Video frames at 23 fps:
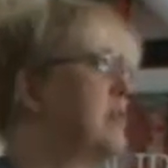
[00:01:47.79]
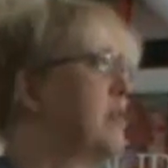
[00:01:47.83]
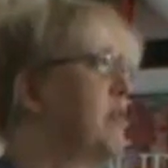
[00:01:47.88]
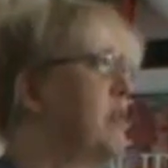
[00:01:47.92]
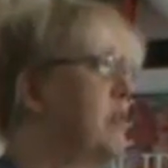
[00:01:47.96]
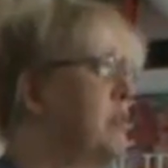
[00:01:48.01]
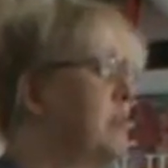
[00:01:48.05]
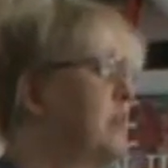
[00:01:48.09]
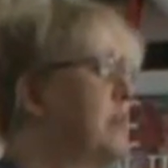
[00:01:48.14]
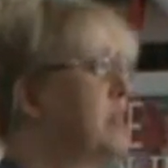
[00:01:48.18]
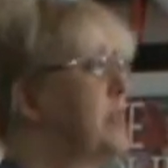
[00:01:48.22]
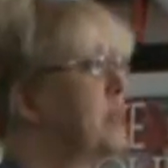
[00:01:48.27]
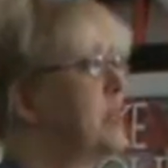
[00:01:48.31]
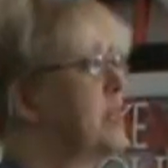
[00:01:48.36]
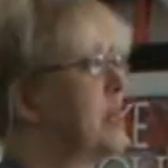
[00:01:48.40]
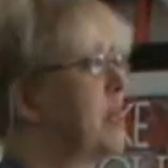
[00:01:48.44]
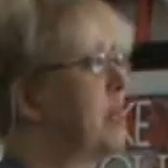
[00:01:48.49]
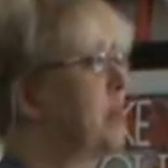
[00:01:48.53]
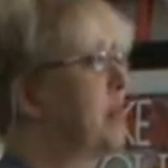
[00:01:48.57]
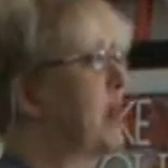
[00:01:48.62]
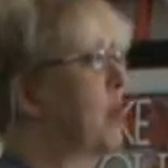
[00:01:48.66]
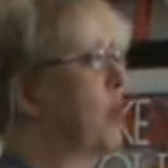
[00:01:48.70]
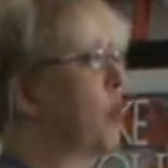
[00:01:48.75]
if you see
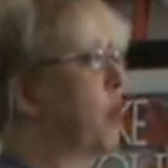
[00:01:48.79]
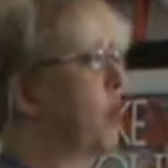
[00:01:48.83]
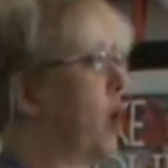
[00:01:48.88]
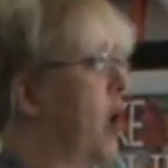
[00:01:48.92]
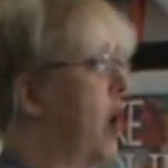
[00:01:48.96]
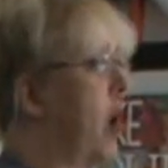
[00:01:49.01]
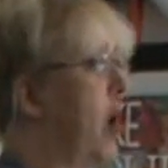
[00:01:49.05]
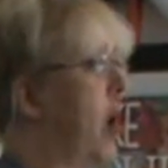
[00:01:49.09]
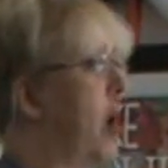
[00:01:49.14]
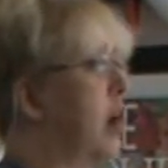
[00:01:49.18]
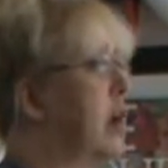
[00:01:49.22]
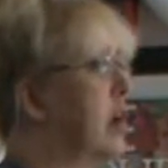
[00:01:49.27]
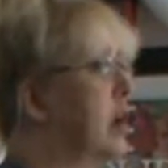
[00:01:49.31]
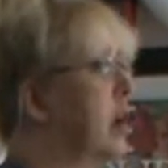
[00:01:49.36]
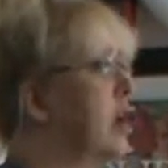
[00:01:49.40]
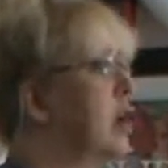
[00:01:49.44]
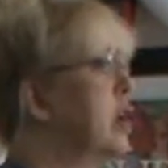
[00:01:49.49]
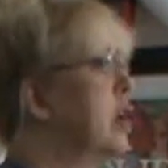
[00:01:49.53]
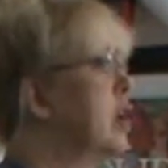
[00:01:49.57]
something wrong,